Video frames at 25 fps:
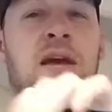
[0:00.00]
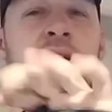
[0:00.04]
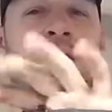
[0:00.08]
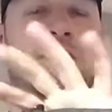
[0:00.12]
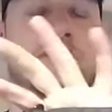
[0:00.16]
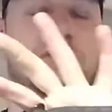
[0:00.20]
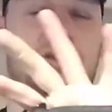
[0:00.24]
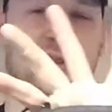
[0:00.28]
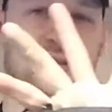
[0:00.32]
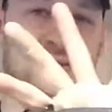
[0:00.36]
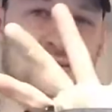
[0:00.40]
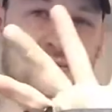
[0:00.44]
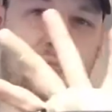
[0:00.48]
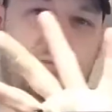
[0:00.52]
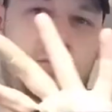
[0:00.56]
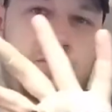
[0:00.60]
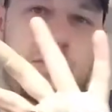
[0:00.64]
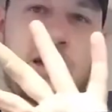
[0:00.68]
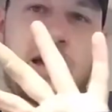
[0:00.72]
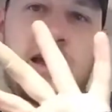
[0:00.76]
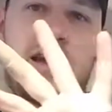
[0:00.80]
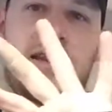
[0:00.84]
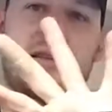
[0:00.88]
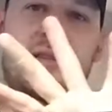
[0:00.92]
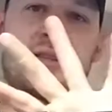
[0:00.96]
Just
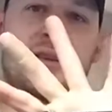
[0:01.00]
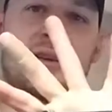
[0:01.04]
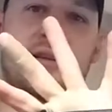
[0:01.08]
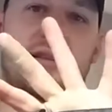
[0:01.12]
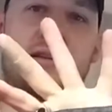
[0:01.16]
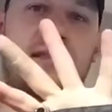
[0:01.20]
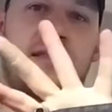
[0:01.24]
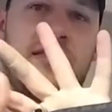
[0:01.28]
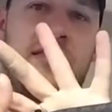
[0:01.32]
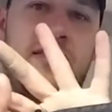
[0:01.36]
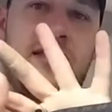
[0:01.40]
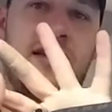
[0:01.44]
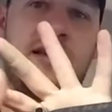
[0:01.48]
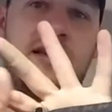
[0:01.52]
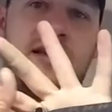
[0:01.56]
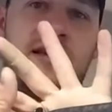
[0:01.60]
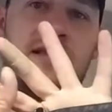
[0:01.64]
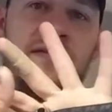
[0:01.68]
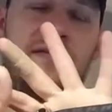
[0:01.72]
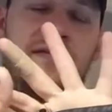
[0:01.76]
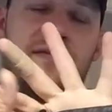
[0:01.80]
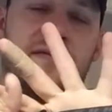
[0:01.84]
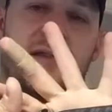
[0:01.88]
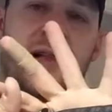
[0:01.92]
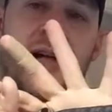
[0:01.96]
anything thin
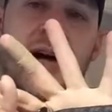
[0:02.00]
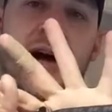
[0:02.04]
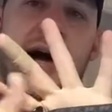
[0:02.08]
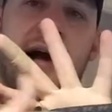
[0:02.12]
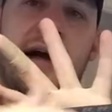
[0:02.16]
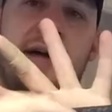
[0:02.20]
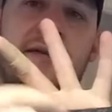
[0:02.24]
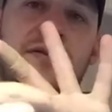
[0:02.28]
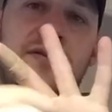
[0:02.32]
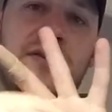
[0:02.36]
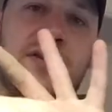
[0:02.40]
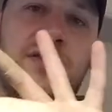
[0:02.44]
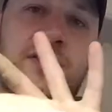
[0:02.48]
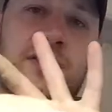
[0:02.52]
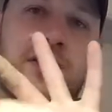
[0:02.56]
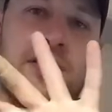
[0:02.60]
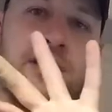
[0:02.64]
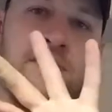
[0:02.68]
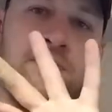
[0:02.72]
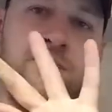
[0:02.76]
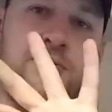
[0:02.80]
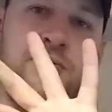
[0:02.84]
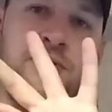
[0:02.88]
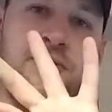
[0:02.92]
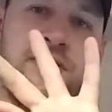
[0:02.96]
and flat you
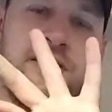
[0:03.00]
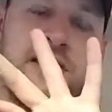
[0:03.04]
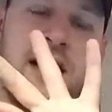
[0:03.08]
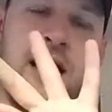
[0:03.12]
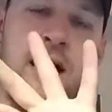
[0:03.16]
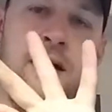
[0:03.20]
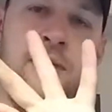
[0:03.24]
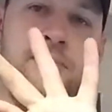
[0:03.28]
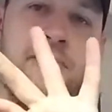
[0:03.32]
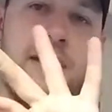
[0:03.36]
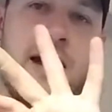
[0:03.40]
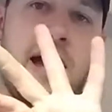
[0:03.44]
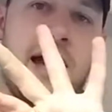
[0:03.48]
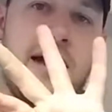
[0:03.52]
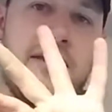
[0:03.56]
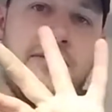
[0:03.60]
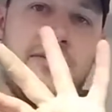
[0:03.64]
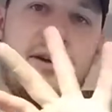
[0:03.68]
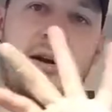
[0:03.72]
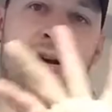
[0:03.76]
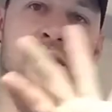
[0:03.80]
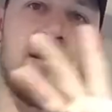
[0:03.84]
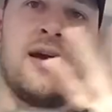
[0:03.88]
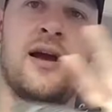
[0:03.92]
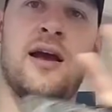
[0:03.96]
can put down back
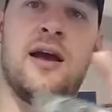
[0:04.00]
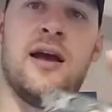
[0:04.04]
there